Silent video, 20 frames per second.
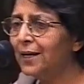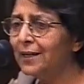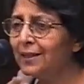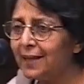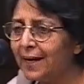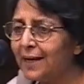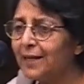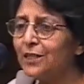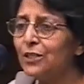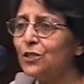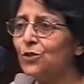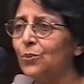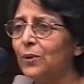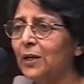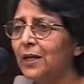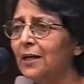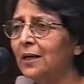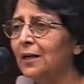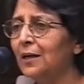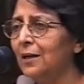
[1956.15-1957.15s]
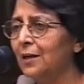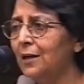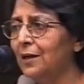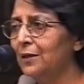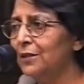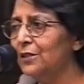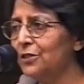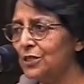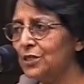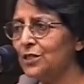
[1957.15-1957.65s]
And that is when
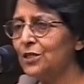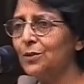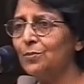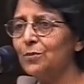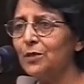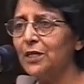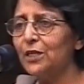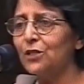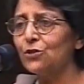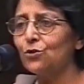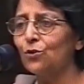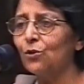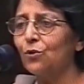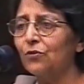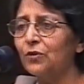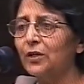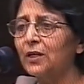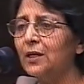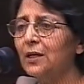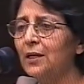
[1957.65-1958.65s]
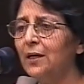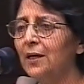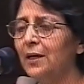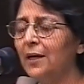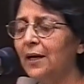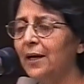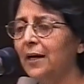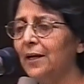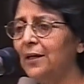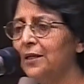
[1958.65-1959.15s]
the system takes over
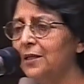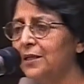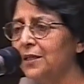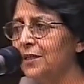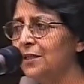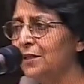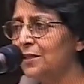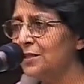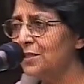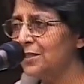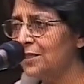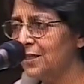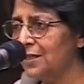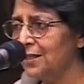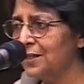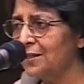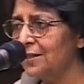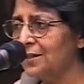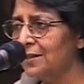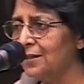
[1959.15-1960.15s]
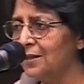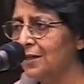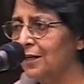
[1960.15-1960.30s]
and he is killed.